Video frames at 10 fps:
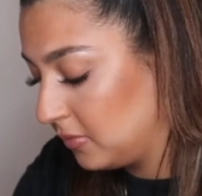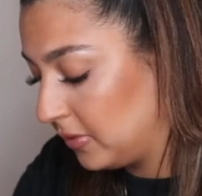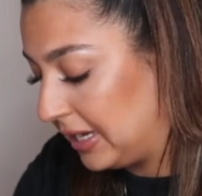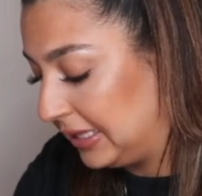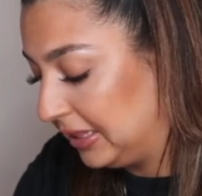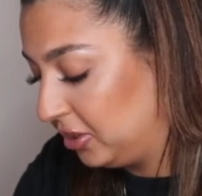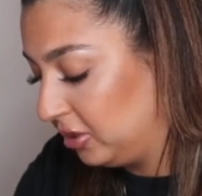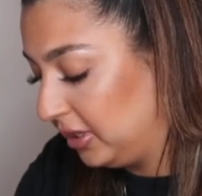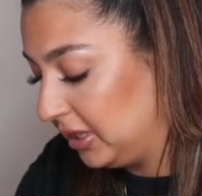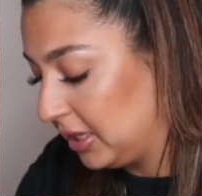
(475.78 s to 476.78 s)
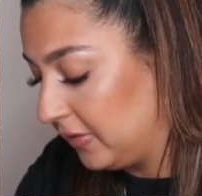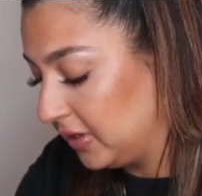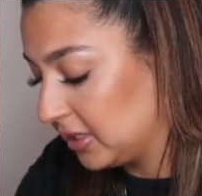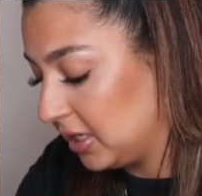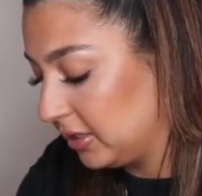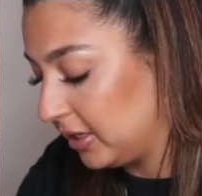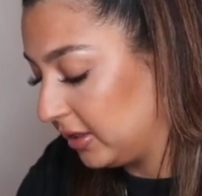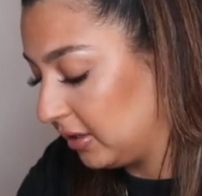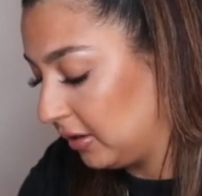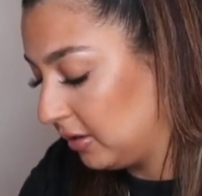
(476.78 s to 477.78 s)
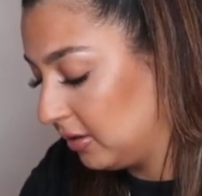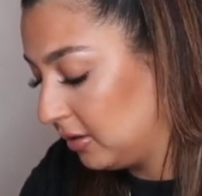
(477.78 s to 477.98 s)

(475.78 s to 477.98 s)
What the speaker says: Wait, I literally love this color, I think.